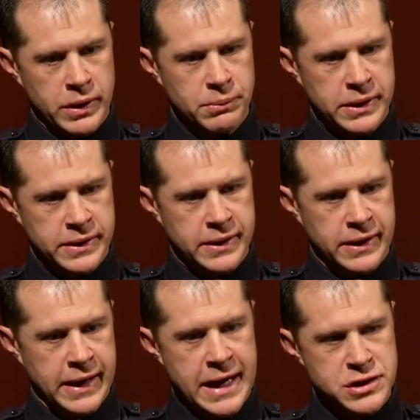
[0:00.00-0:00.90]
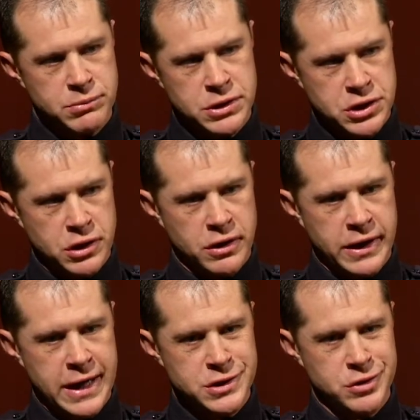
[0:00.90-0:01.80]
But as you mature
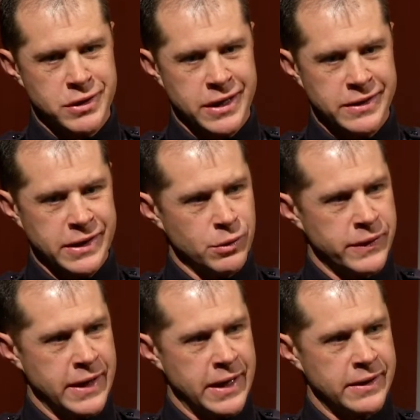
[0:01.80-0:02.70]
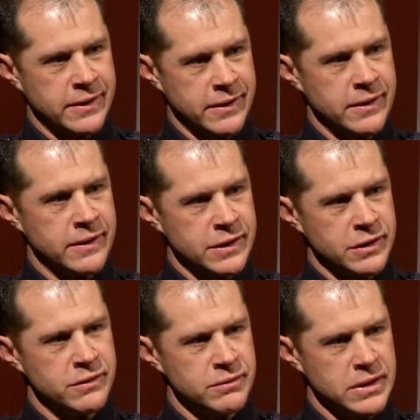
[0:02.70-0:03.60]
and as you kind of deal with that, then
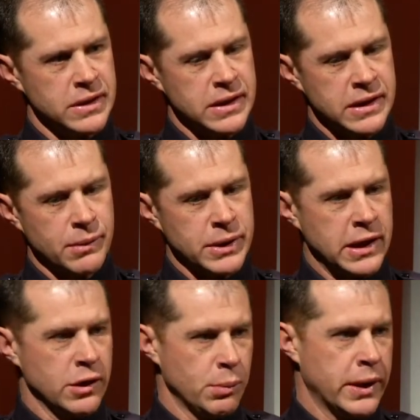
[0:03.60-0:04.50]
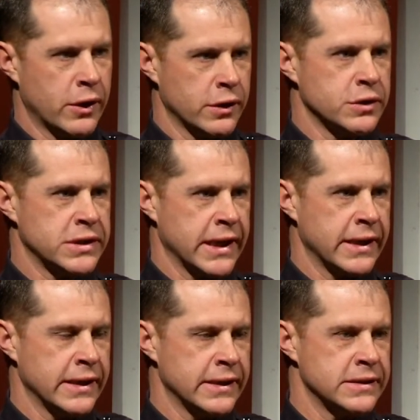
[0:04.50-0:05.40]
you come to get a little better
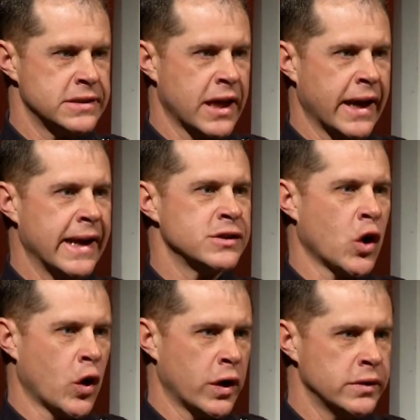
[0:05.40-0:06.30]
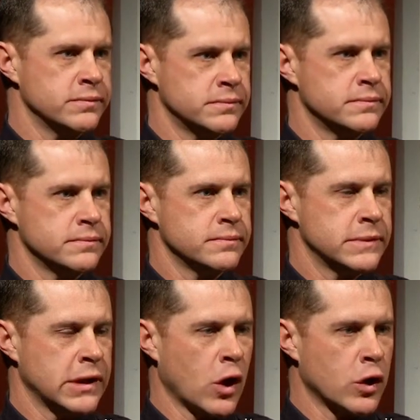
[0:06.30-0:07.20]
understanding, and it's not as hard
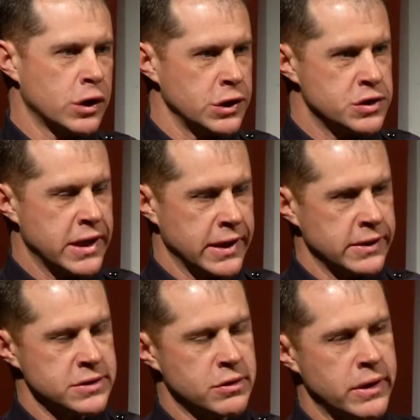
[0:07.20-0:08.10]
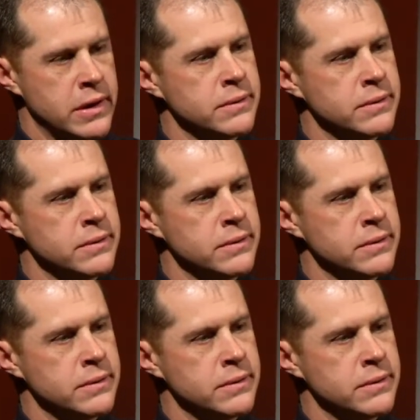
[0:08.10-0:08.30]
the longer you stay in this career.